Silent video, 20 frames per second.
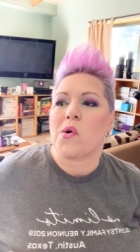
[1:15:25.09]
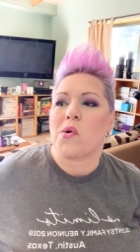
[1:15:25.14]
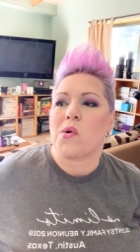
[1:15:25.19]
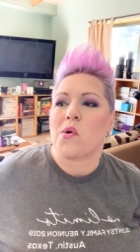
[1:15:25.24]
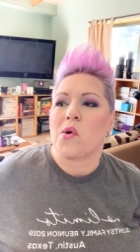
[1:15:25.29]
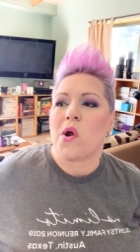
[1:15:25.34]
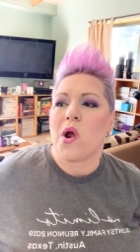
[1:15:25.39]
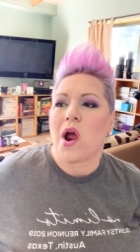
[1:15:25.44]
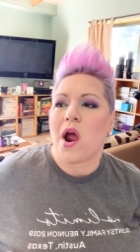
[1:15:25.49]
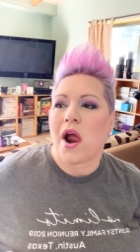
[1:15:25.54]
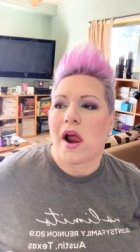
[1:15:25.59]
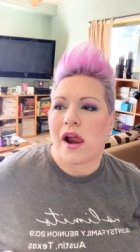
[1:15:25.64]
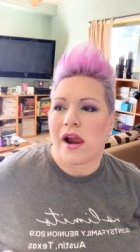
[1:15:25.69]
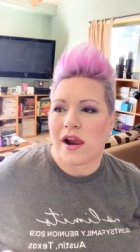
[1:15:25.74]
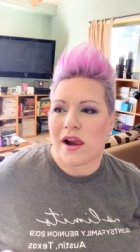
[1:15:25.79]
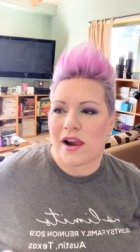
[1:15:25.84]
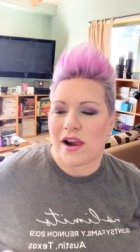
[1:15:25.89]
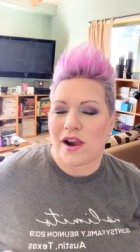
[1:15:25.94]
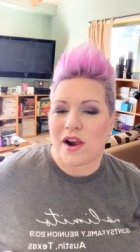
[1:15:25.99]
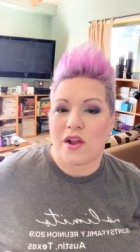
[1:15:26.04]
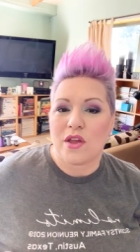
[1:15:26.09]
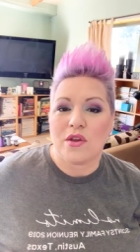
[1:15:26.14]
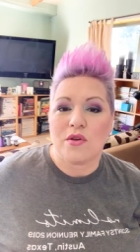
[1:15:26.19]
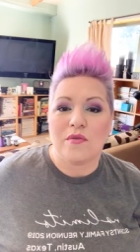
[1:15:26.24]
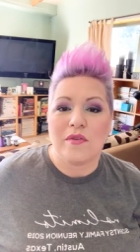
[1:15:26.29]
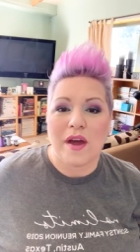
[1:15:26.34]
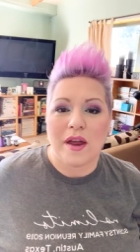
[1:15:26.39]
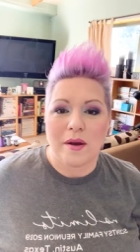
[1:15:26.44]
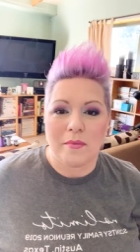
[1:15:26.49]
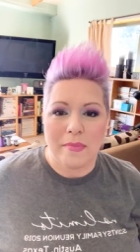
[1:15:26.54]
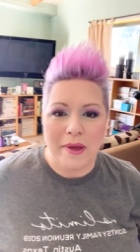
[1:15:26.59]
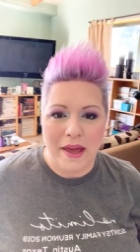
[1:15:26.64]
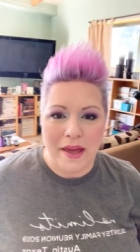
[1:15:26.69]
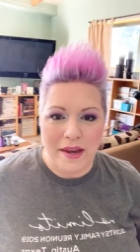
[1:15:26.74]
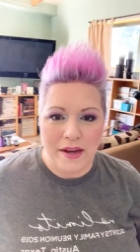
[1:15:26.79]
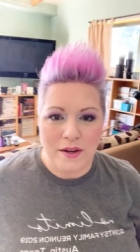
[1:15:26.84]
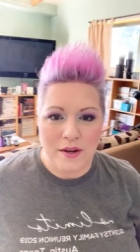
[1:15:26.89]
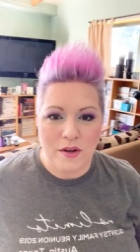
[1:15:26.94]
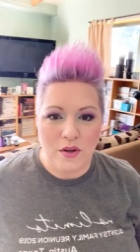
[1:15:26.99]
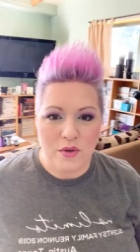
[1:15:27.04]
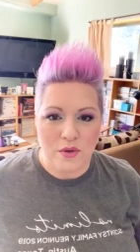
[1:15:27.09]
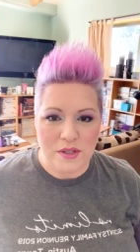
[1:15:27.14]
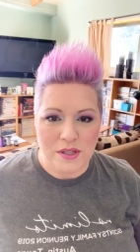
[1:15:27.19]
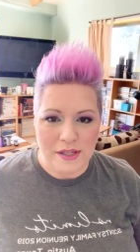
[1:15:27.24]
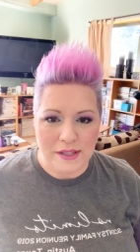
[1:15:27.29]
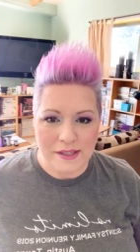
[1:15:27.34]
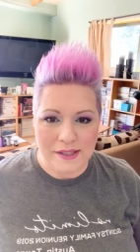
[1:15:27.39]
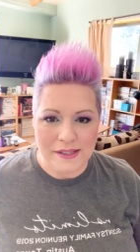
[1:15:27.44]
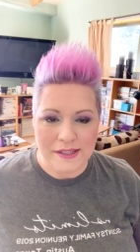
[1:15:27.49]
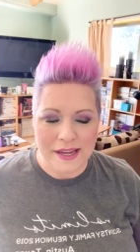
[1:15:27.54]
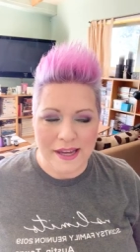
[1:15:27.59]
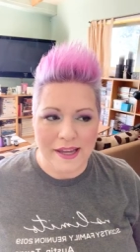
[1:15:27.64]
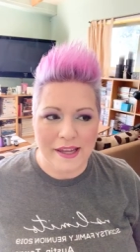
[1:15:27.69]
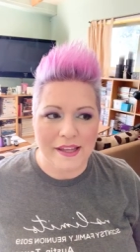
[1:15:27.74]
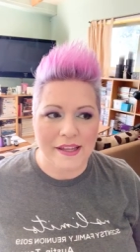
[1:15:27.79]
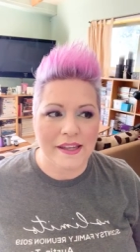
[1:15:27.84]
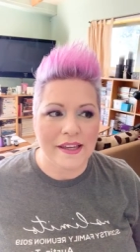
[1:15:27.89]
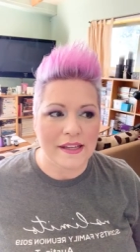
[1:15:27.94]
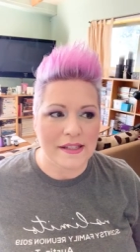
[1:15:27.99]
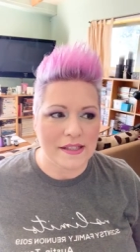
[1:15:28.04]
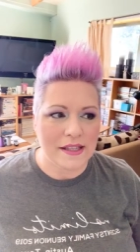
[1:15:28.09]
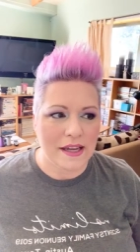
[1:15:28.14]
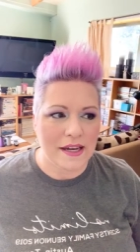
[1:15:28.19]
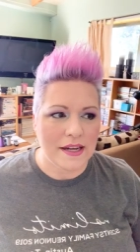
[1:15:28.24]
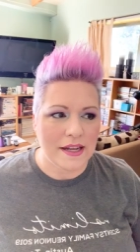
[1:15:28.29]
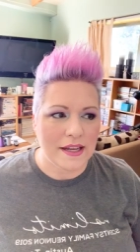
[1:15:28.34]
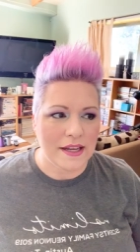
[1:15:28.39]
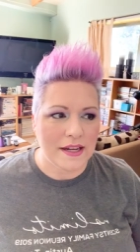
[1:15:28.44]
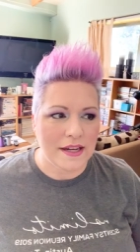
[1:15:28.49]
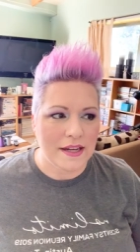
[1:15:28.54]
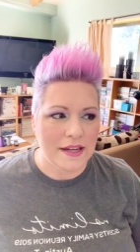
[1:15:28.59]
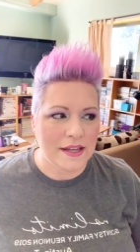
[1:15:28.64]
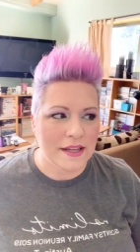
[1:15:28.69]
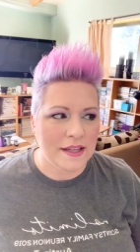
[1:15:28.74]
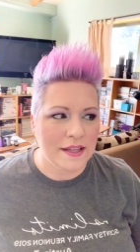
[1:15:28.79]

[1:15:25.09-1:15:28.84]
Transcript: right, you've had a bad New Zealand day. Yes, I did.